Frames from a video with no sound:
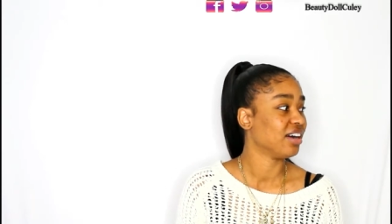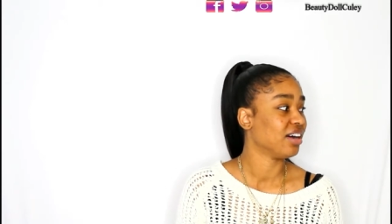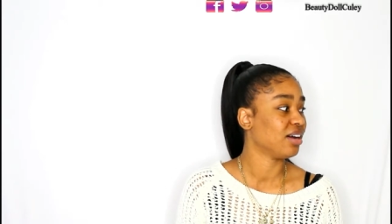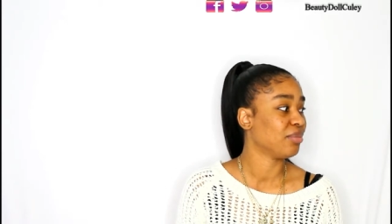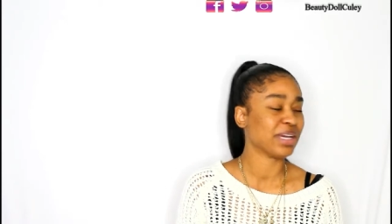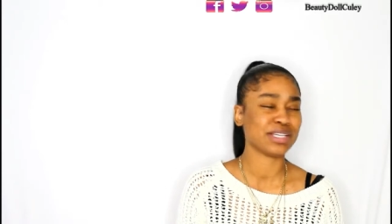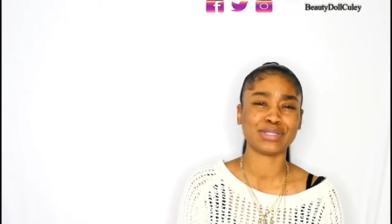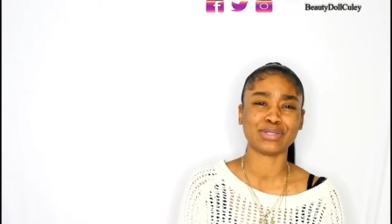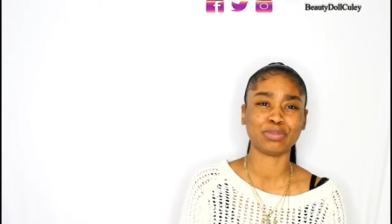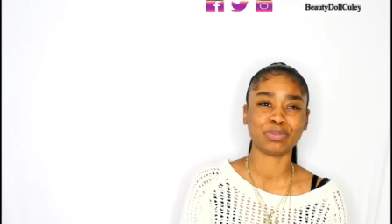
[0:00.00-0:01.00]
Uh, My
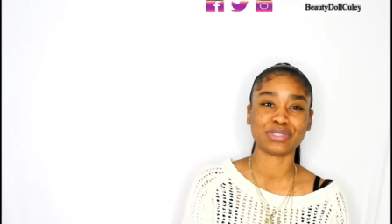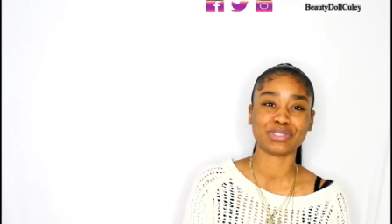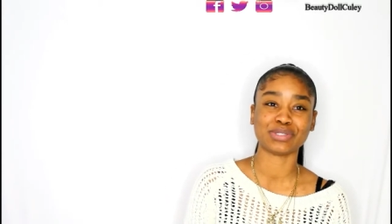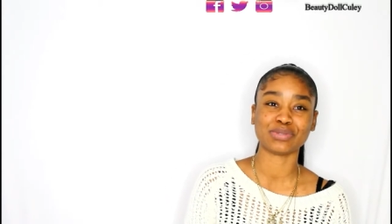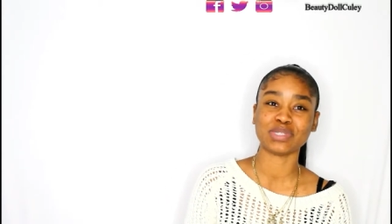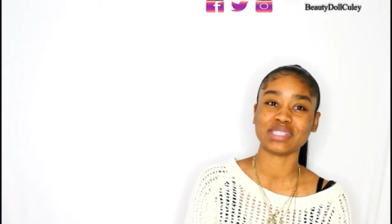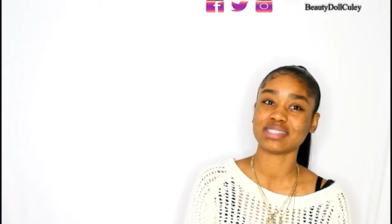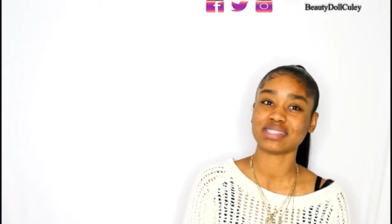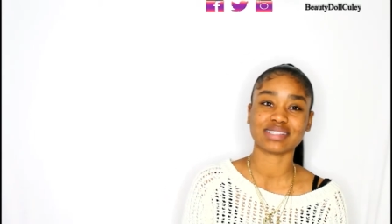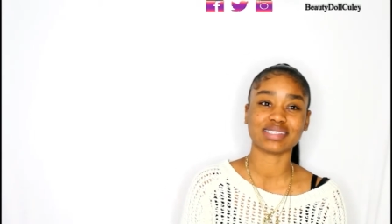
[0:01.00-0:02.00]
Super Sweet
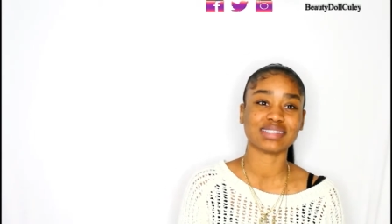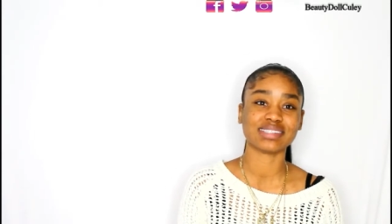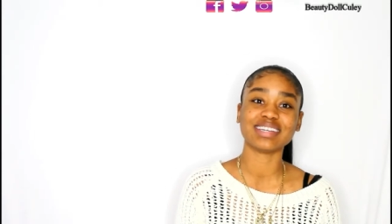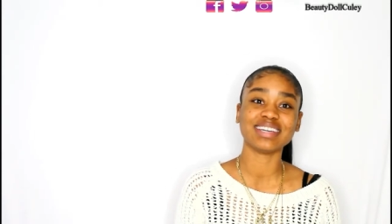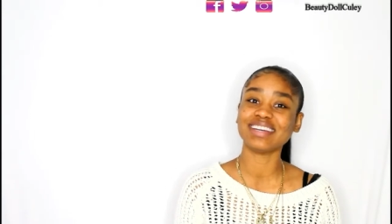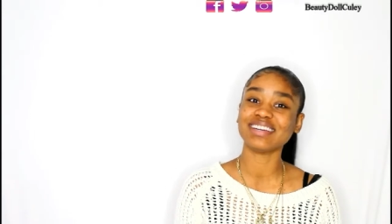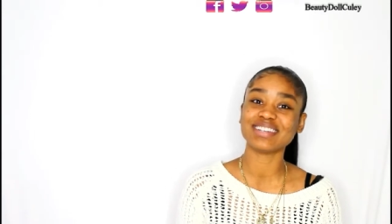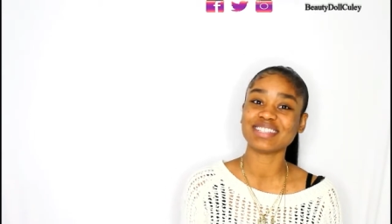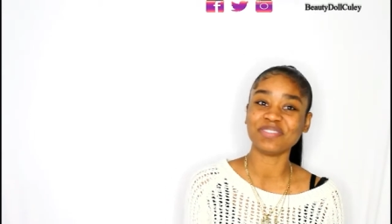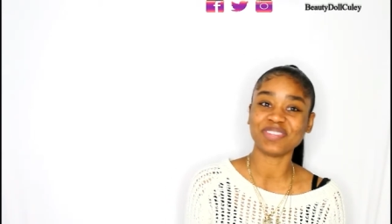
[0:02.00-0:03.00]
sixteen
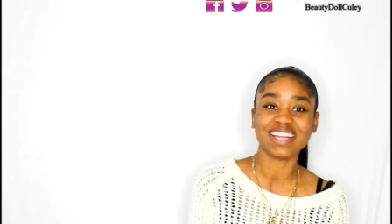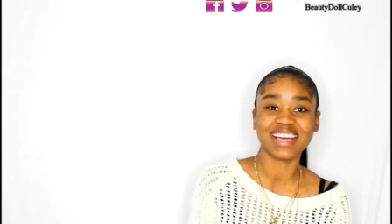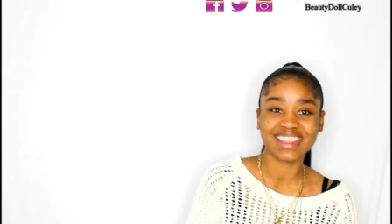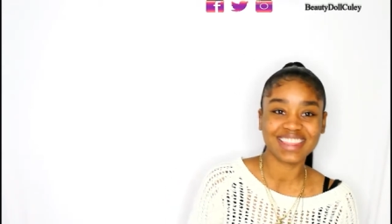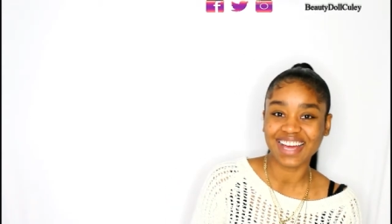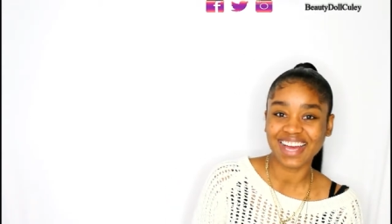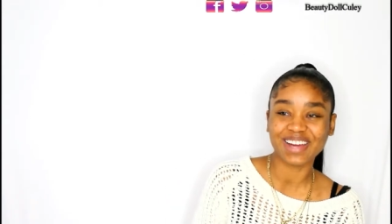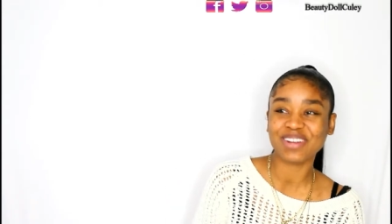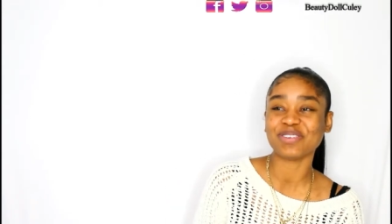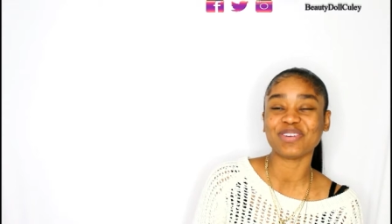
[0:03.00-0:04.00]
or something like that.
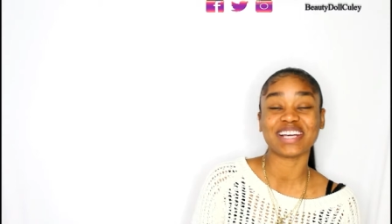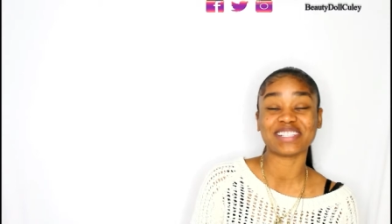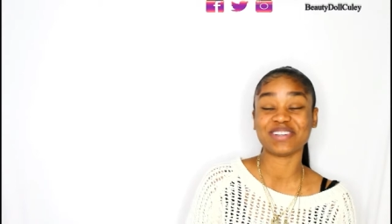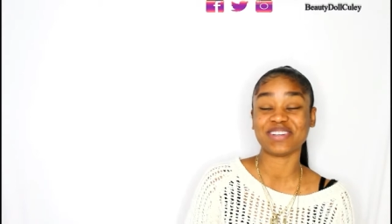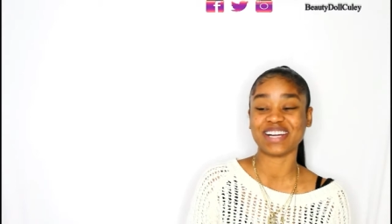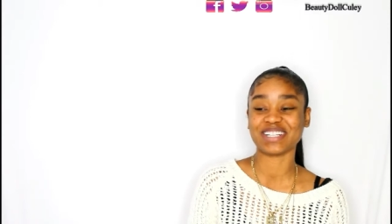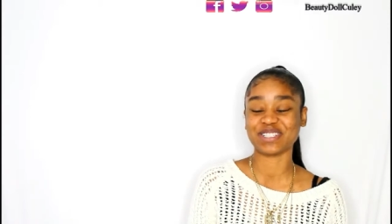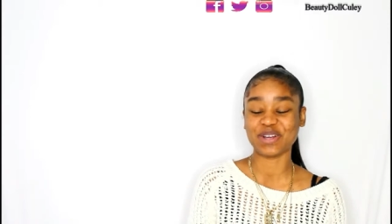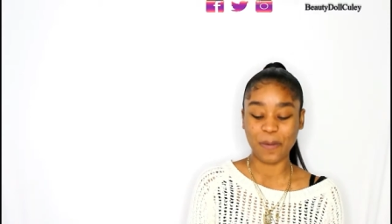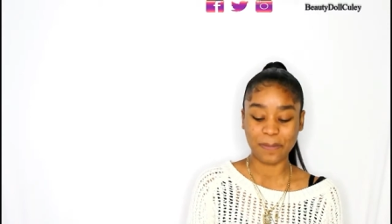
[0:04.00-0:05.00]
I don't know if you guys know that
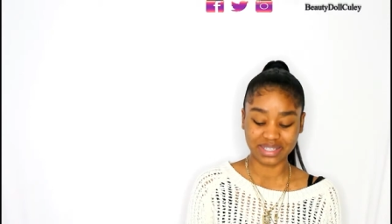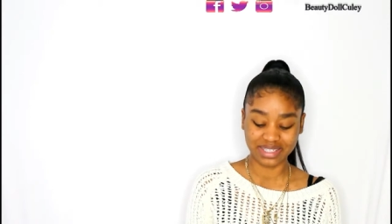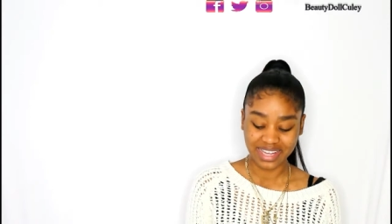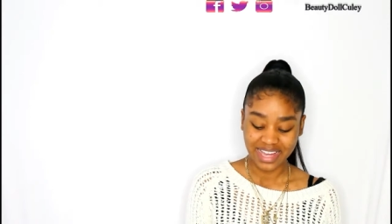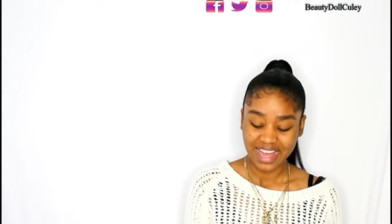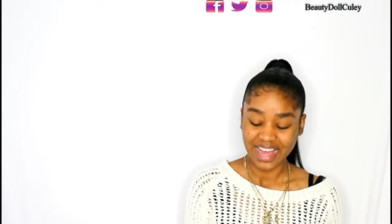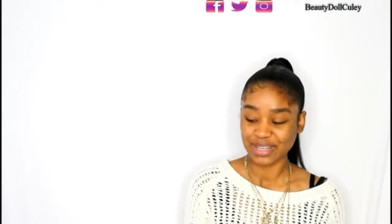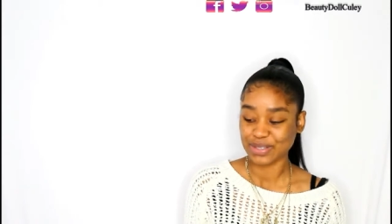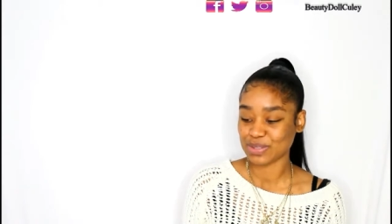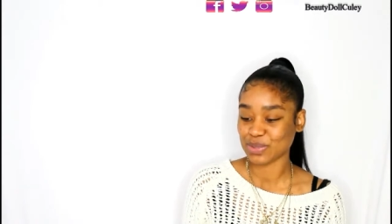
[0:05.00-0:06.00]
show, but
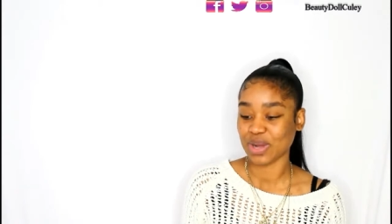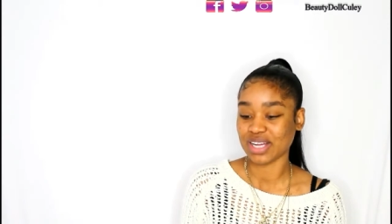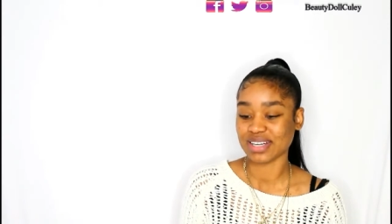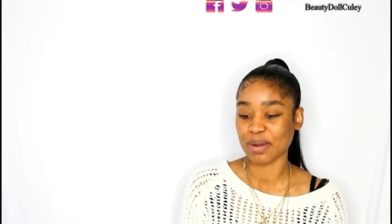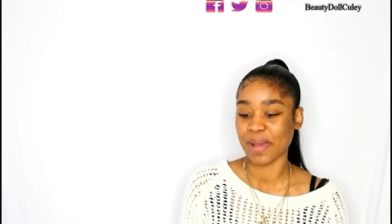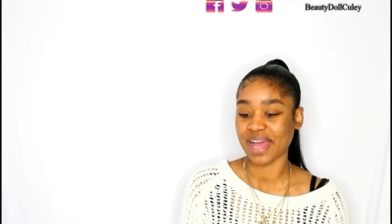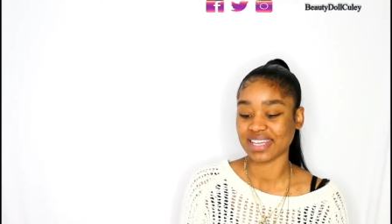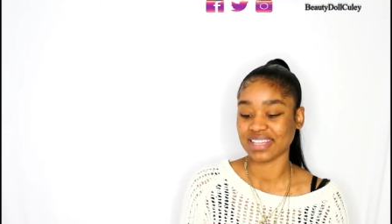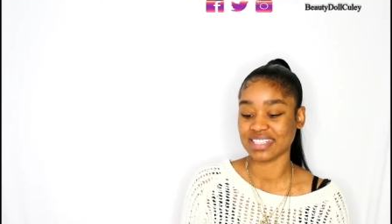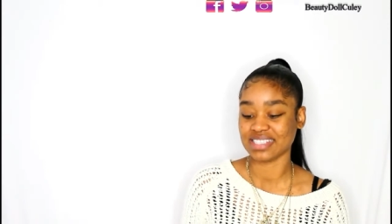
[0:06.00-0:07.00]
I used to watch her
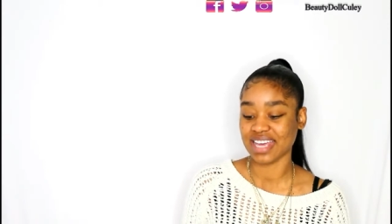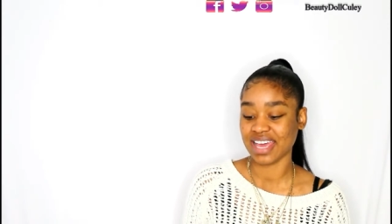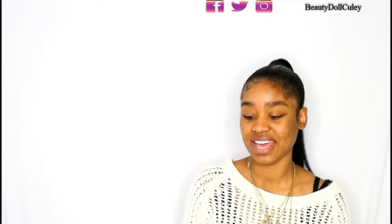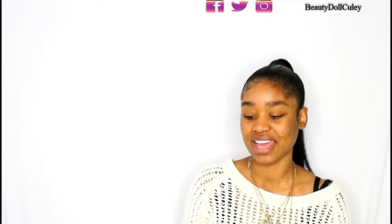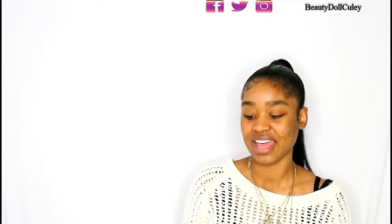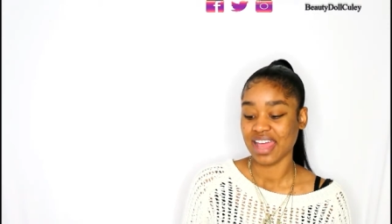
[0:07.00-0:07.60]
back in the day,